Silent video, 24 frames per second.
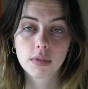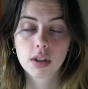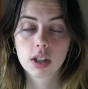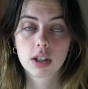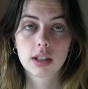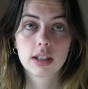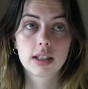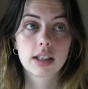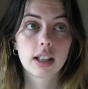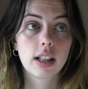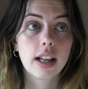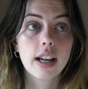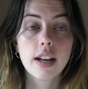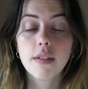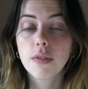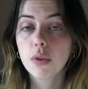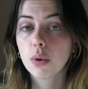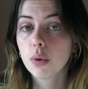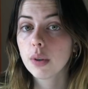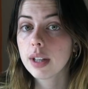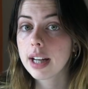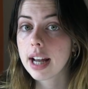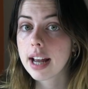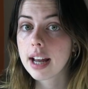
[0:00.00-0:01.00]

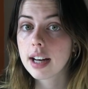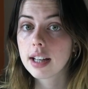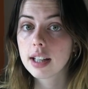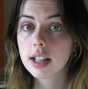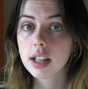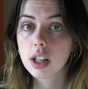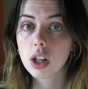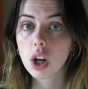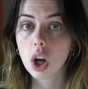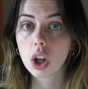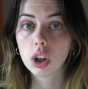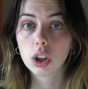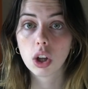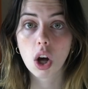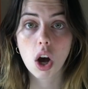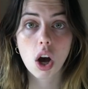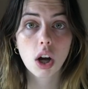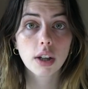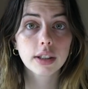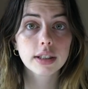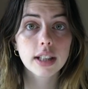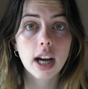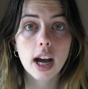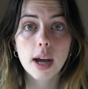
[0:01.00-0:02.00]
Slavery ended a
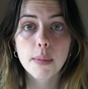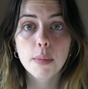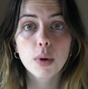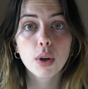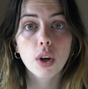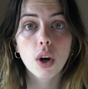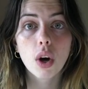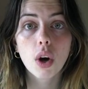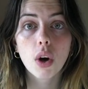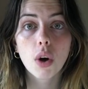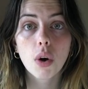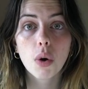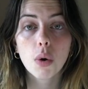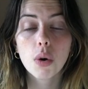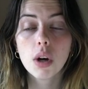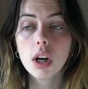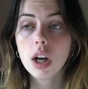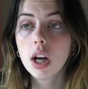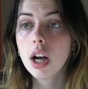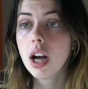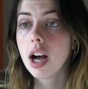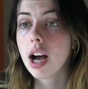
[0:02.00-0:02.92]
long time ago.